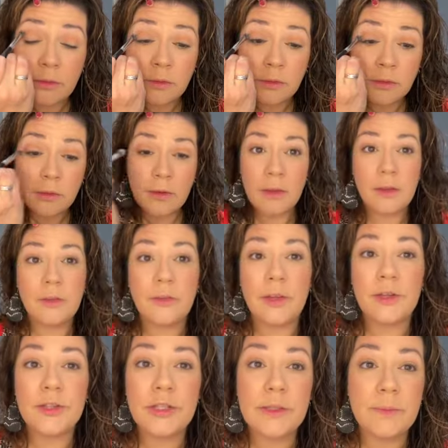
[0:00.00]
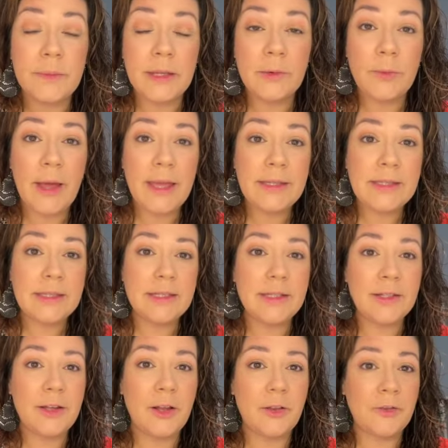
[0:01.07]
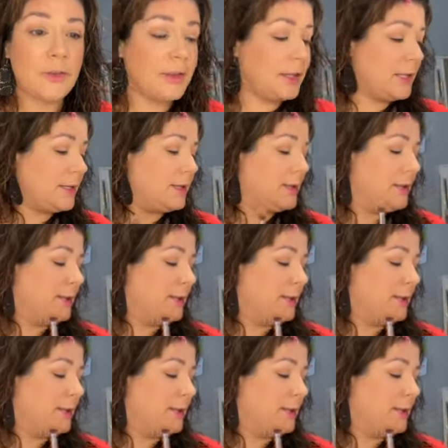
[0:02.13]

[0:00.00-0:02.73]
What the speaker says: So that's just Midwest all over the lid.